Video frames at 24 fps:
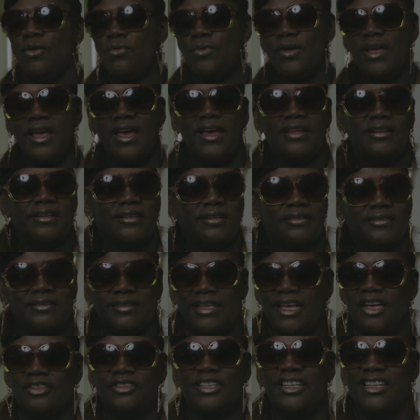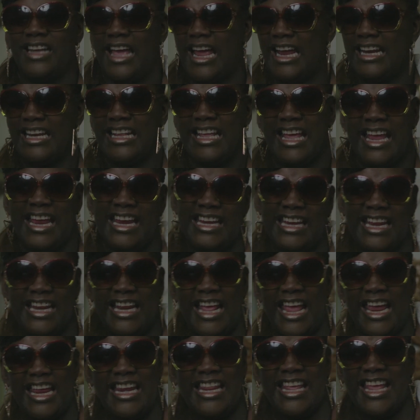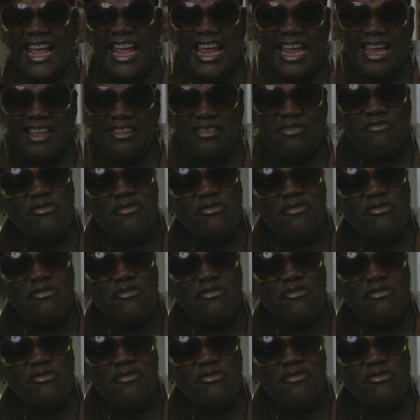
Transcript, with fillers: We had a Delta 98, 88.